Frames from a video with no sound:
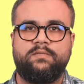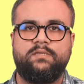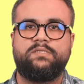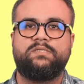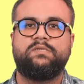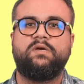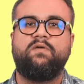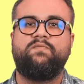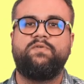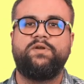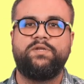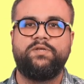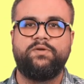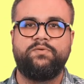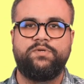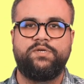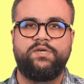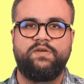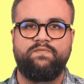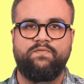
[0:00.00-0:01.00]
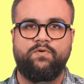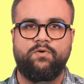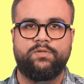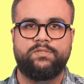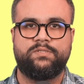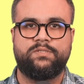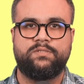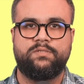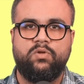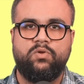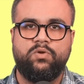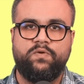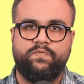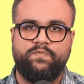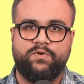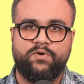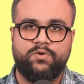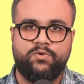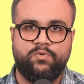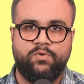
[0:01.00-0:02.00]
Discover new keywords. Look
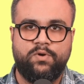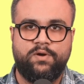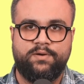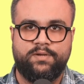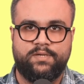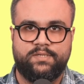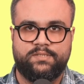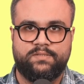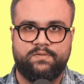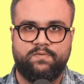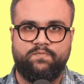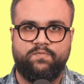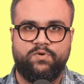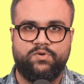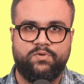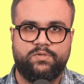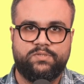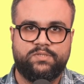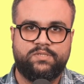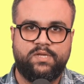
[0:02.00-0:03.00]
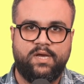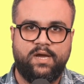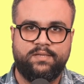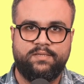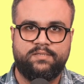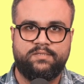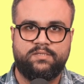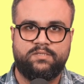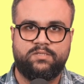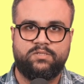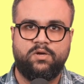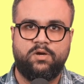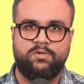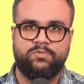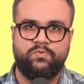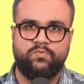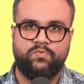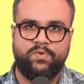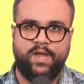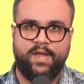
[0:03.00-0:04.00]
for queries where your site is start
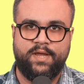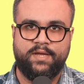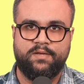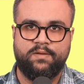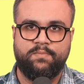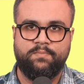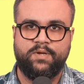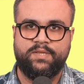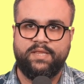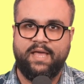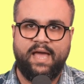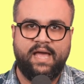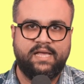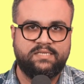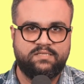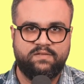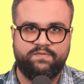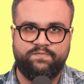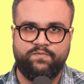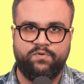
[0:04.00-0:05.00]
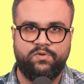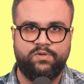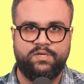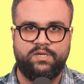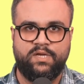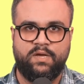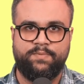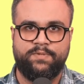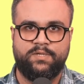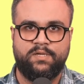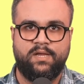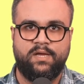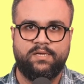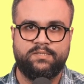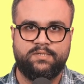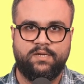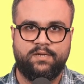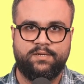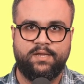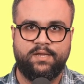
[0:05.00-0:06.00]
to rank but hasn't fully capitalized on